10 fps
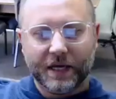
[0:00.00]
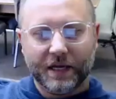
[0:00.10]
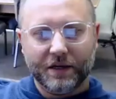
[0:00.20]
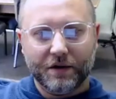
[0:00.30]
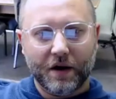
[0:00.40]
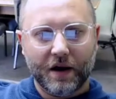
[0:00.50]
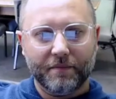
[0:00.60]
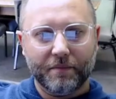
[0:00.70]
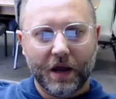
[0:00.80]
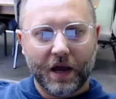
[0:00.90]
that you have
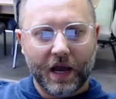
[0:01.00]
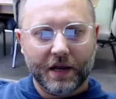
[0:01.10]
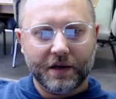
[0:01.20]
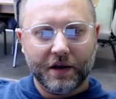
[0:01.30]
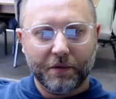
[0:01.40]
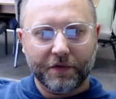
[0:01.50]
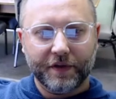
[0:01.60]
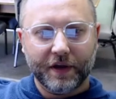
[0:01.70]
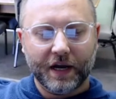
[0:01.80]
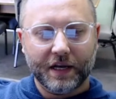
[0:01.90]
end here with
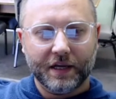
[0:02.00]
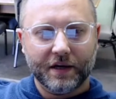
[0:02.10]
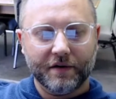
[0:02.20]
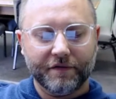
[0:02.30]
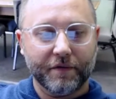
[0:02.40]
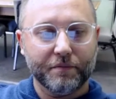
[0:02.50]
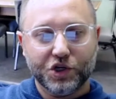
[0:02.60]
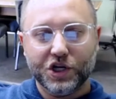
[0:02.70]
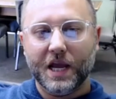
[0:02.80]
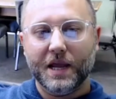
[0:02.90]
the idea of from
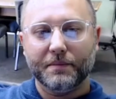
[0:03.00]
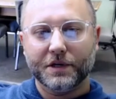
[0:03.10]
James